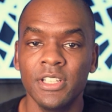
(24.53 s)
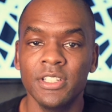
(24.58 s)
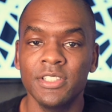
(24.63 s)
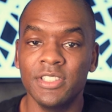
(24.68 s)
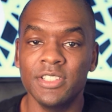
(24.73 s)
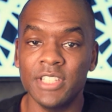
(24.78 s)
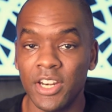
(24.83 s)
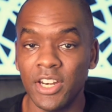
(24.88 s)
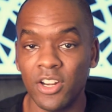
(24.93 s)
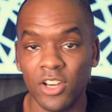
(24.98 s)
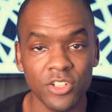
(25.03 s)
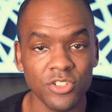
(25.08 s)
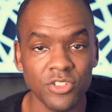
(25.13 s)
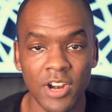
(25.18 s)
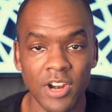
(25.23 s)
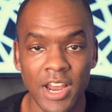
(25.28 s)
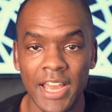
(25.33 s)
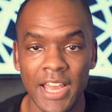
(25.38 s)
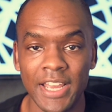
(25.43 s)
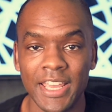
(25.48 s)
stayed on
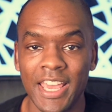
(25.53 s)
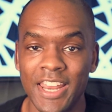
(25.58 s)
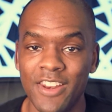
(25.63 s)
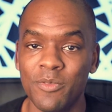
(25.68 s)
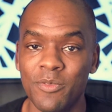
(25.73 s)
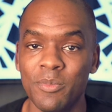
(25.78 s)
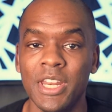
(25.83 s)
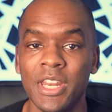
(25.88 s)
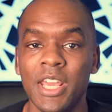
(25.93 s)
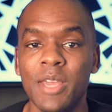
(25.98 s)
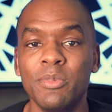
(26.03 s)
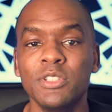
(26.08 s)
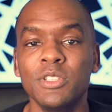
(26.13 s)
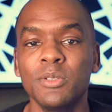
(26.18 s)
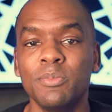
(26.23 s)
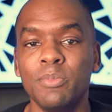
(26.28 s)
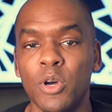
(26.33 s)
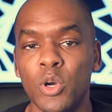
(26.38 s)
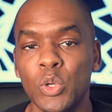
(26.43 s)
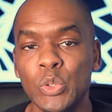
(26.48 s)
track, and have been able
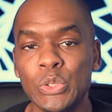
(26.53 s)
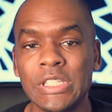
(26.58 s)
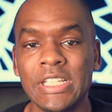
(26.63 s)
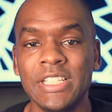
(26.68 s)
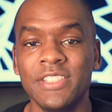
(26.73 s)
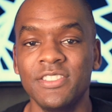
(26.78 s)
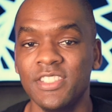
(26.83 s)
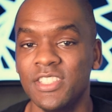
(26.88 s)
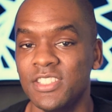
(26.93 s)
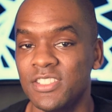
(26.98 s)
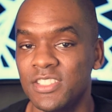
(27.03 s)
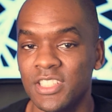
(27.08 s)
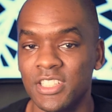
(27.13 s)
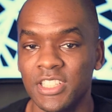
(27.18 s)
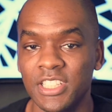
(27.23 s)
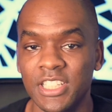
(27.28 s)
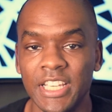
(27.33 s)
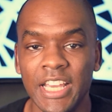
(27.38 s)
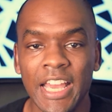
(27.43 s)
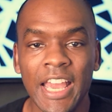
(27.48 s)
to post
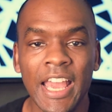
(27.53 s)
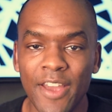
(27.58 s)
consistently